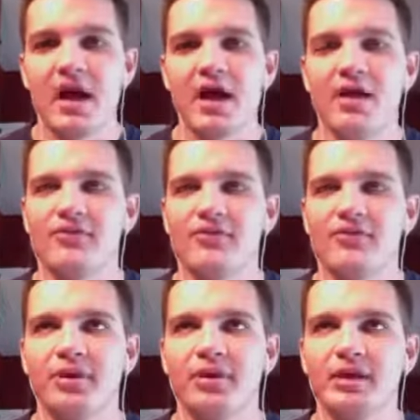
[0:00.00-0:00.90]
of
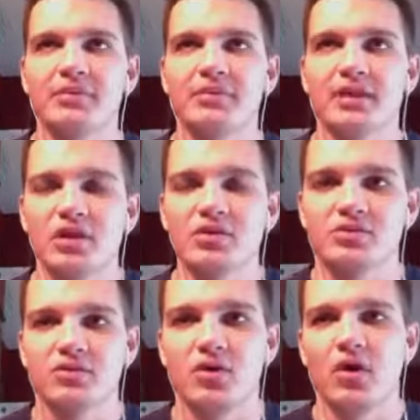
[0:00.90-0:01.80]
putting him in the
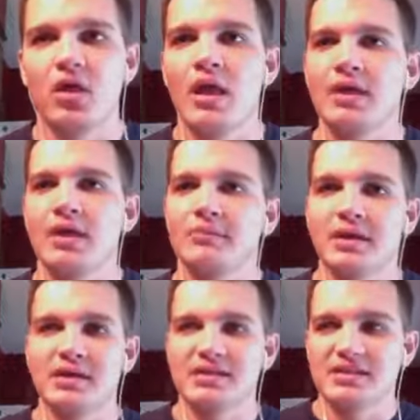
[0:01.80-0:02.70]
closer role
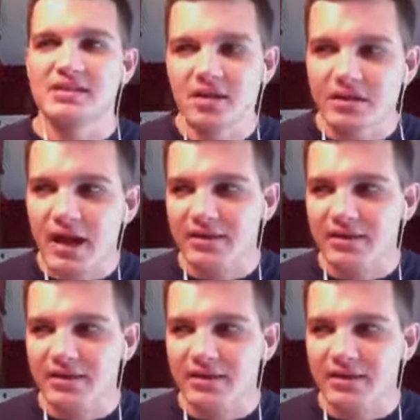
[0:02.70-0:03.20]
because he's earned it.